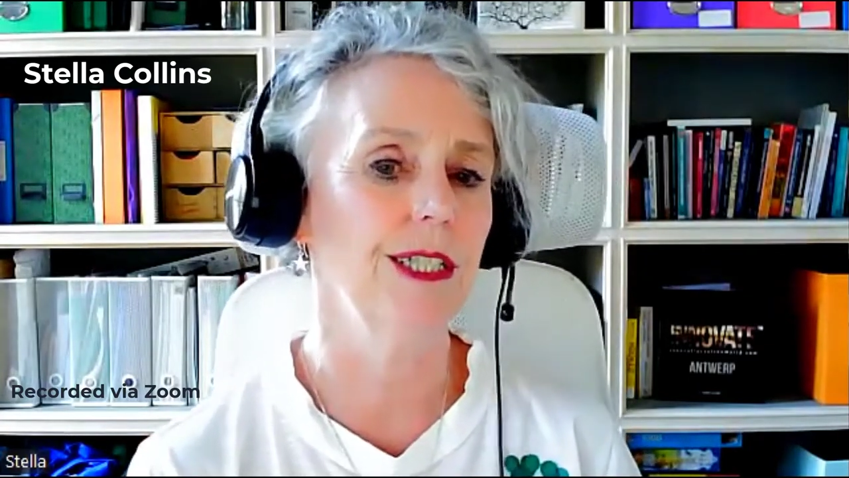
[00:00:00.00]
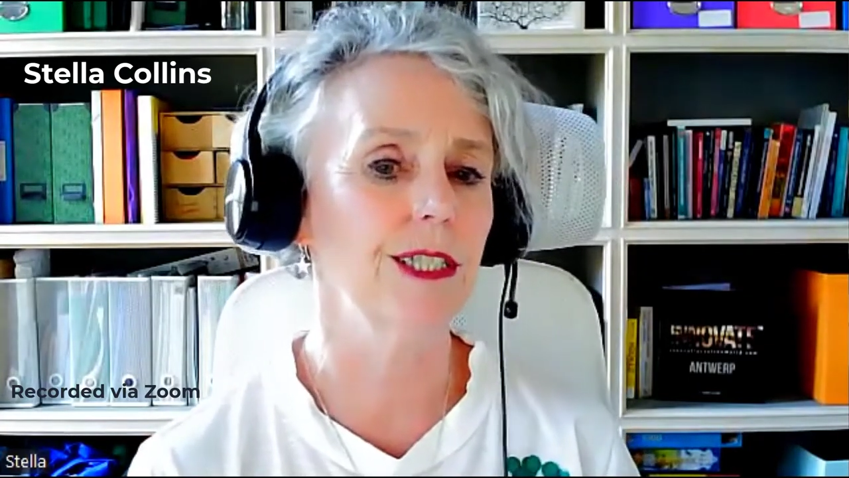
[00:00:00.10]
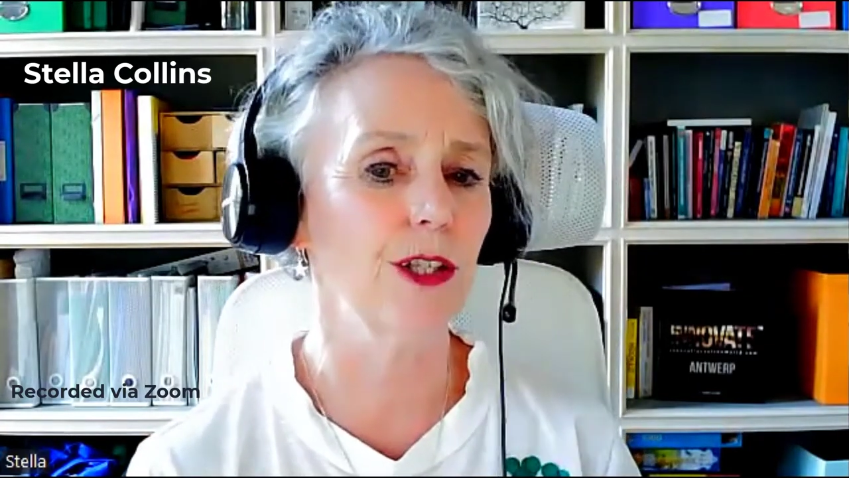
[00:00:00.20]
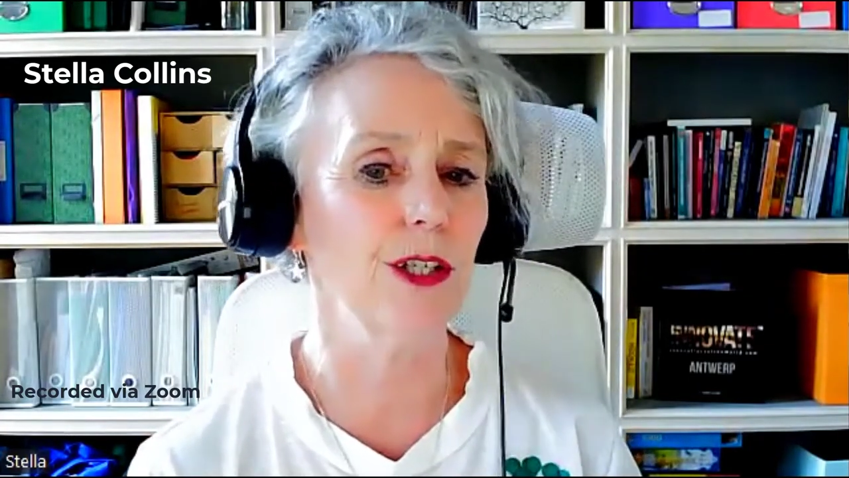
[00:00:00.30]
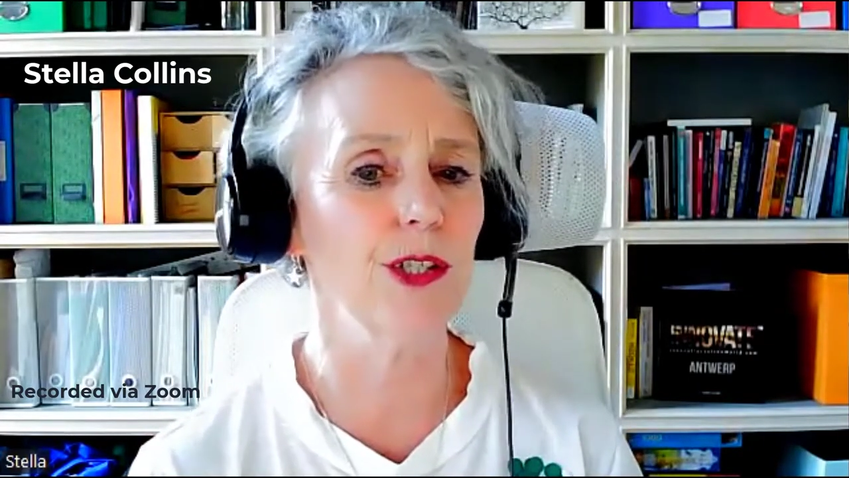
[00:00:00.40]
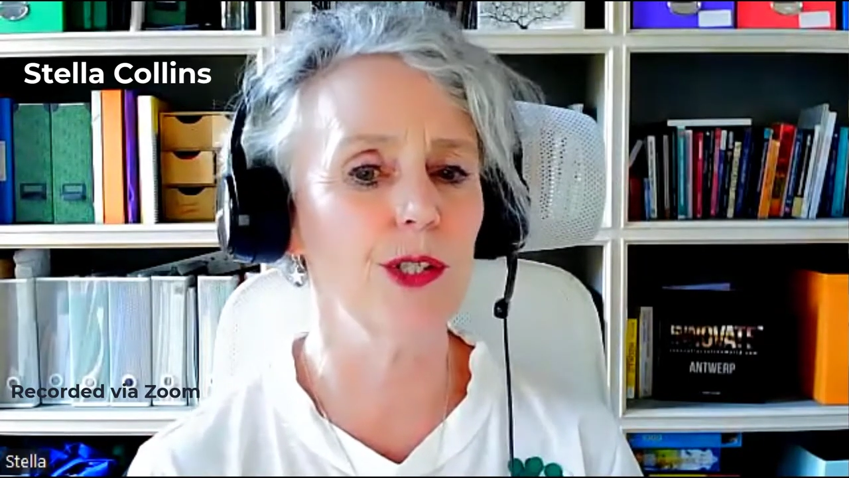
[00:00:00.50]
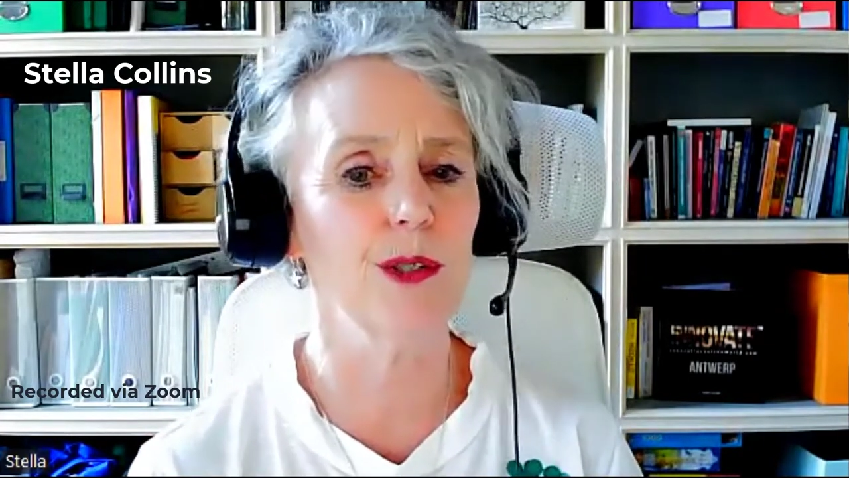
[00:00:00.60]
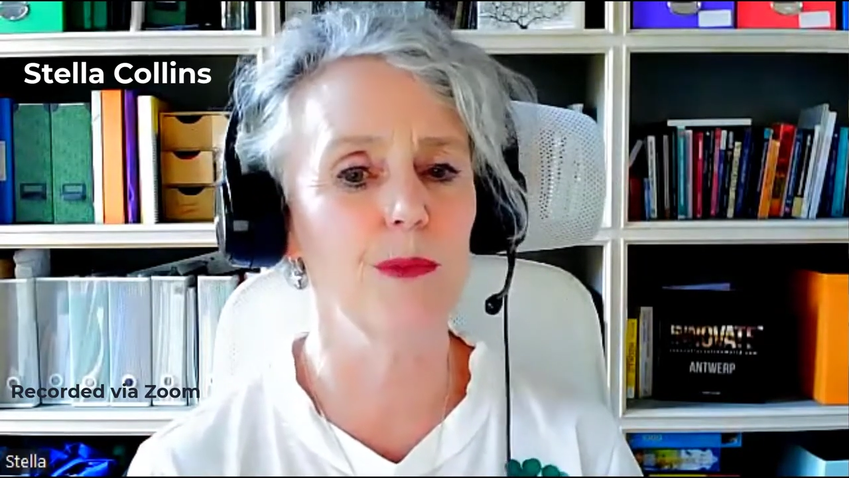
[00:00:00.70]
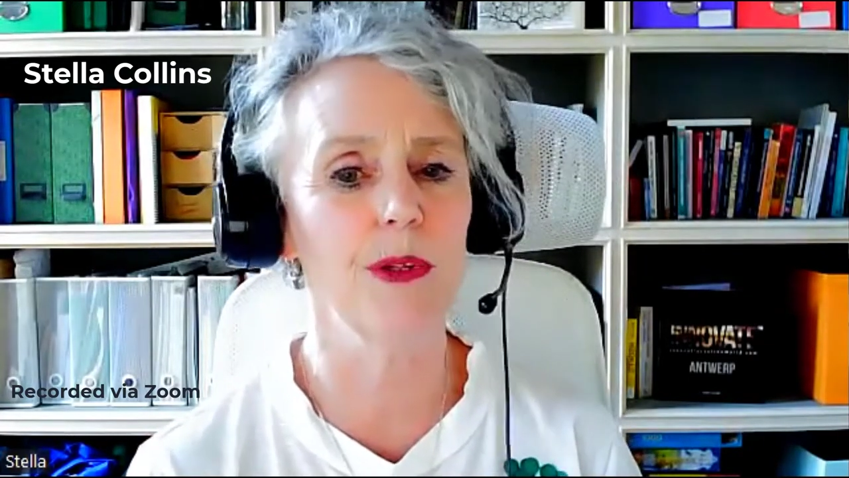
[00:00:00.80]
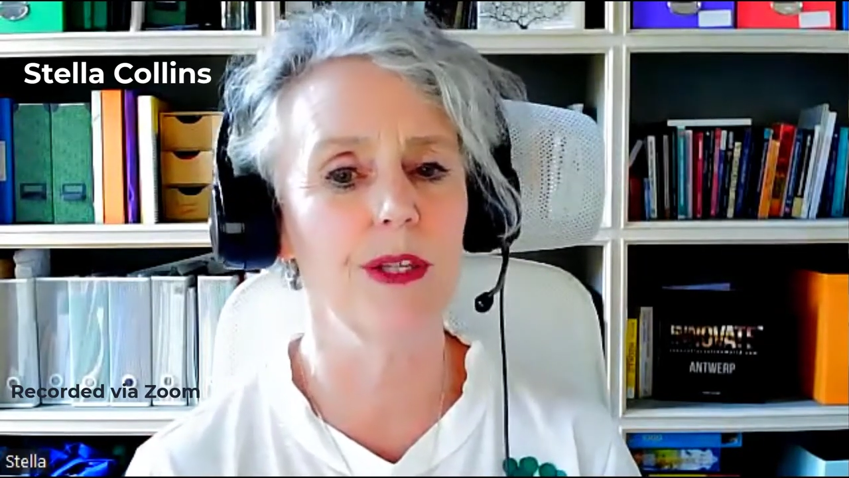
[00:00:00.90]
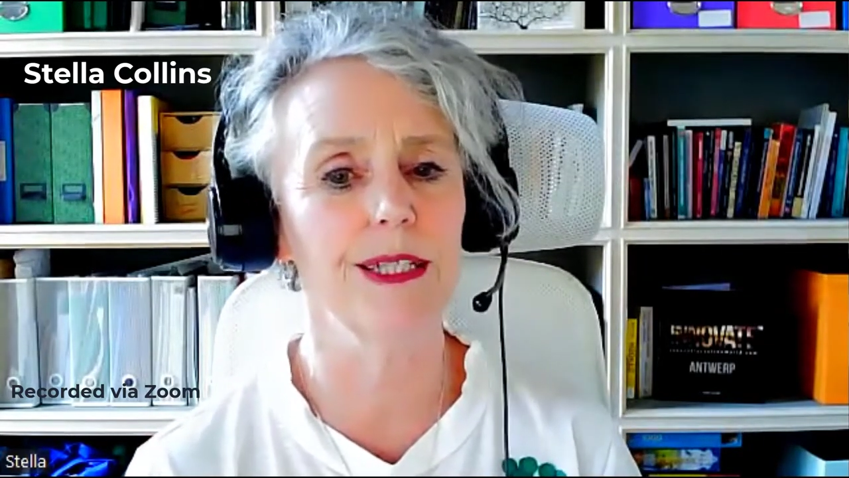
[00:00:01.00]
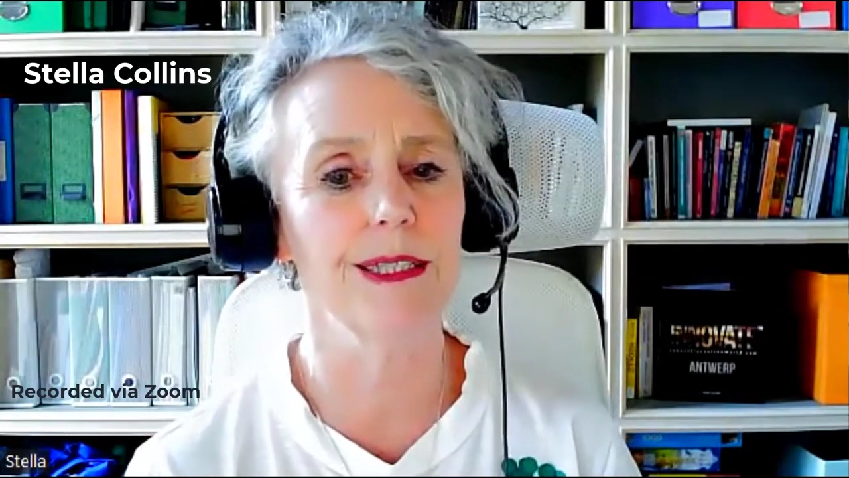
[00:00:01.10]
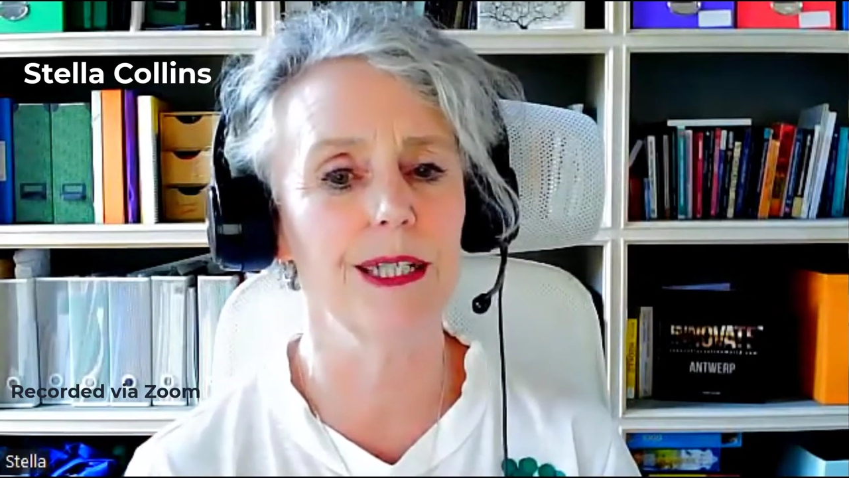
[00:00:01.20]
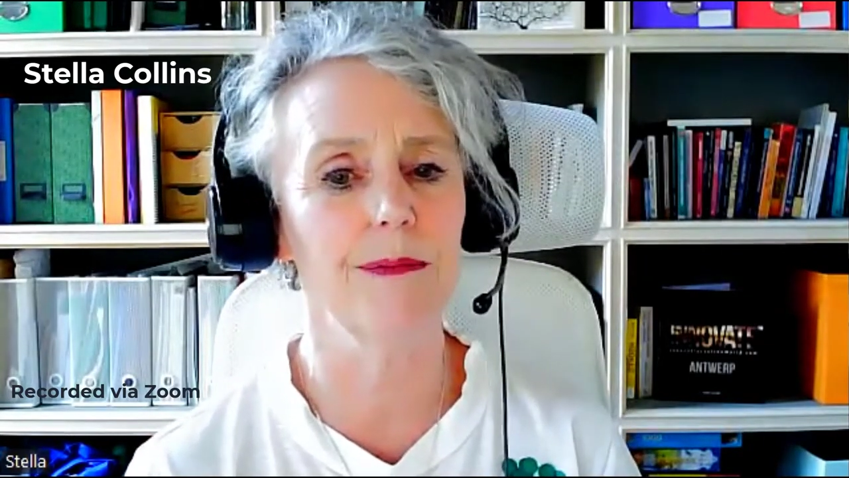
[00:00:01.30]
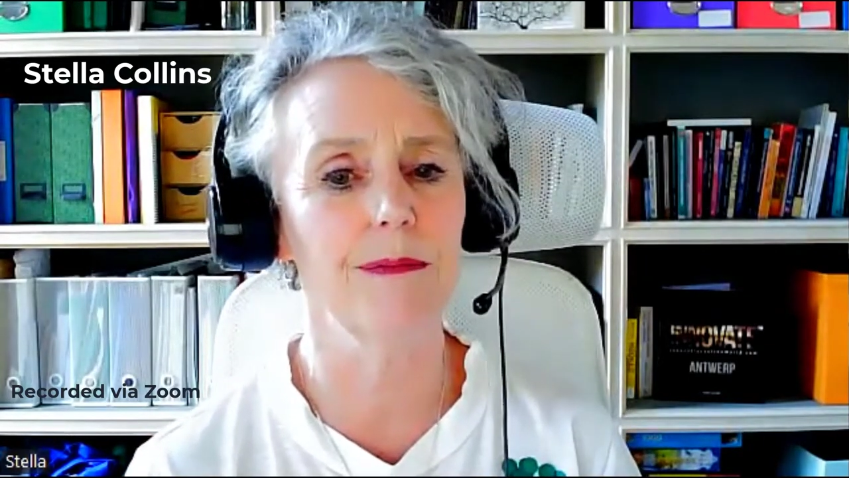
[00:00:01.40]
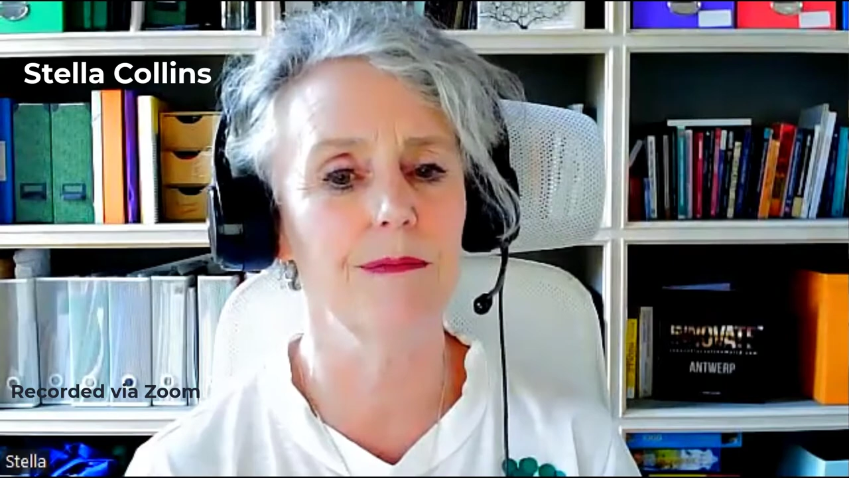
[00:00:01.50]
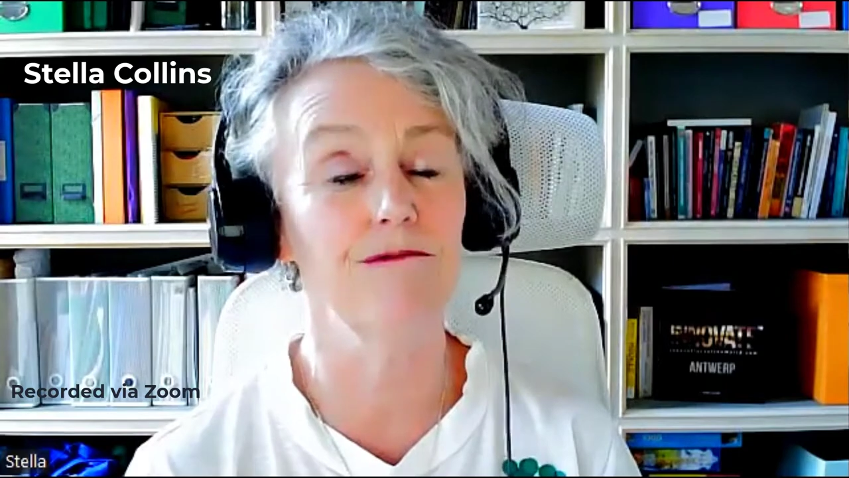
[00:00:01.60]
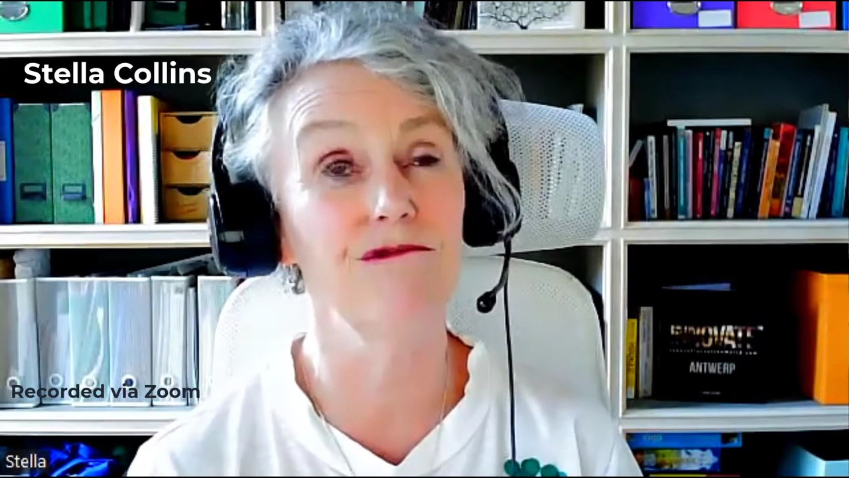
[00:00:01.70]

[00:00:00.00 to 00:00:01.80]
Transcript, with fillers: So those are the, some of the things I'm